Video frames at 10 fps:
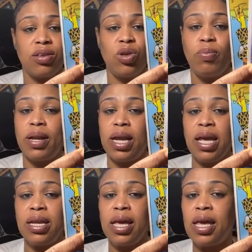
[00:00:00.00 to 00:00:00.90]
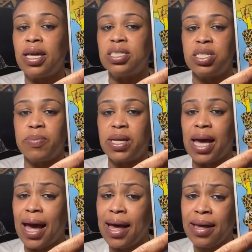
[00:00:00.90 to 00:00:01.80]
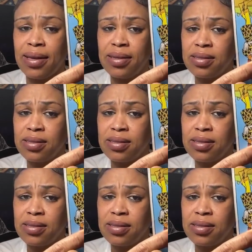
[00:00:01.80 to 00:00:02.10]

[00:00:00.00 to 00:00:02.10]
you've been needing to hit, Gemini.